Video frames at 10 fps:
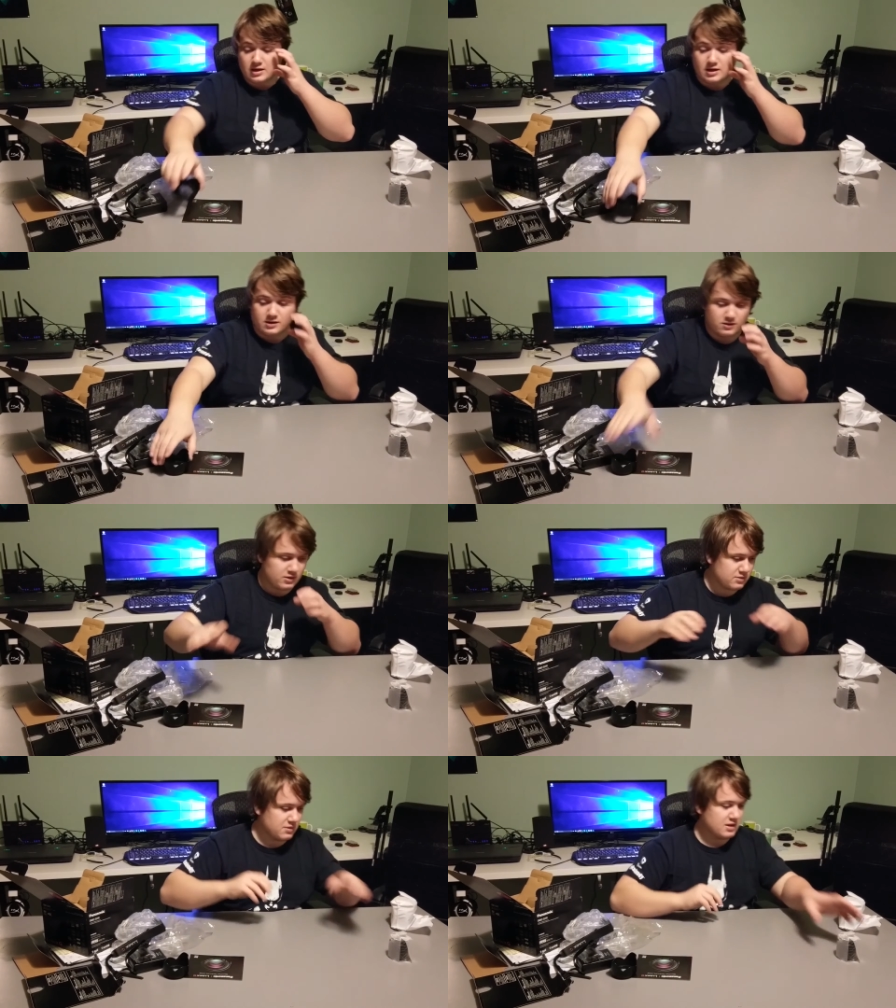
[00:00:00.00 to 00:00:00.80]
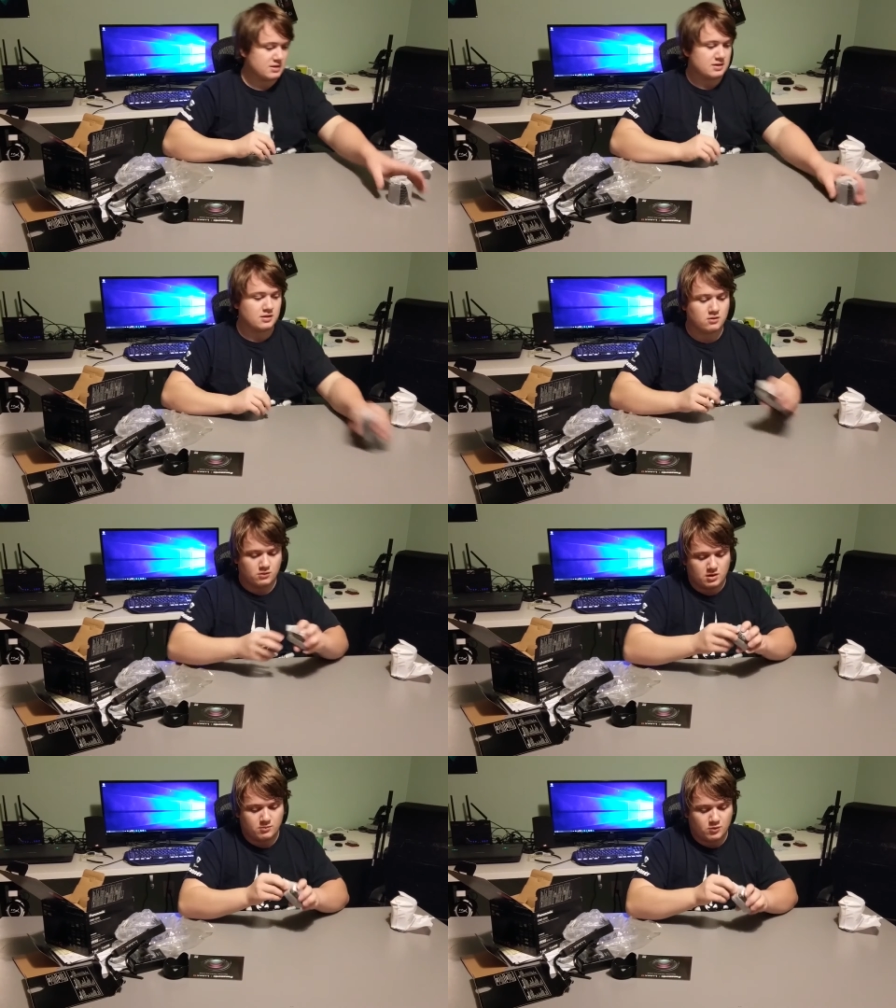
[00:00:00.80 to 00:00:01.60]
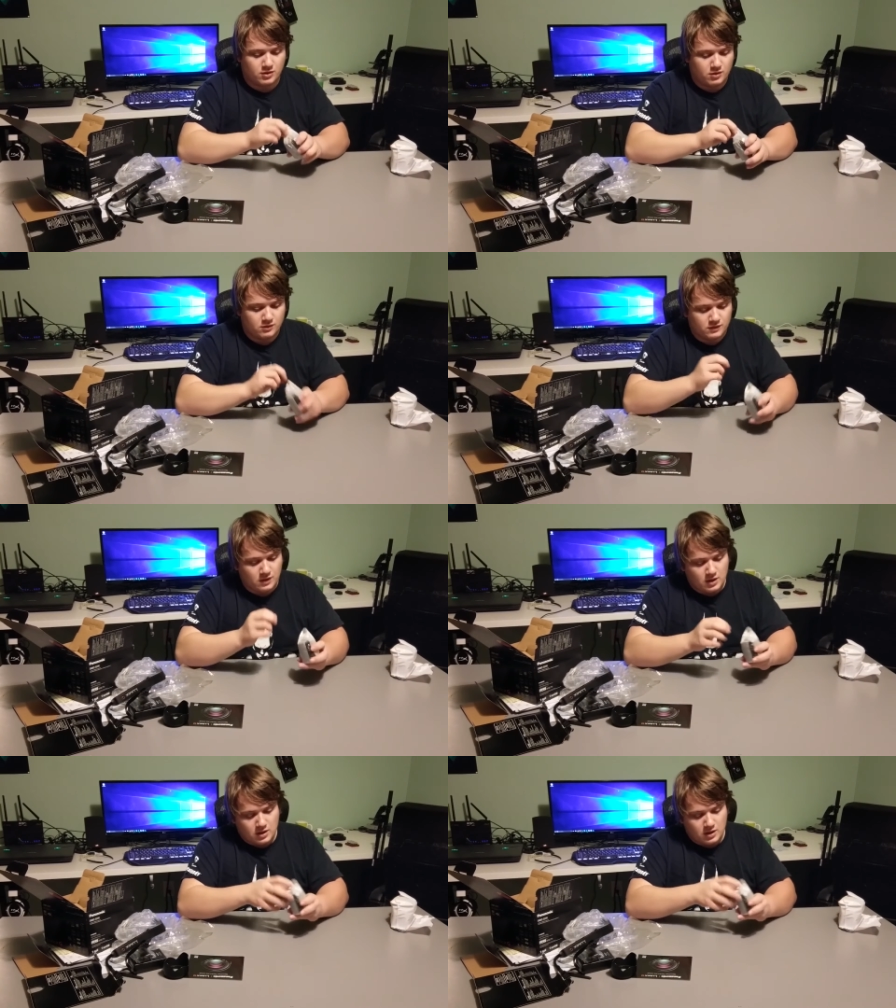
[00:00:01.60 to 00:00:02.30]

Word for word: Uh, there are some kits that don't come with those.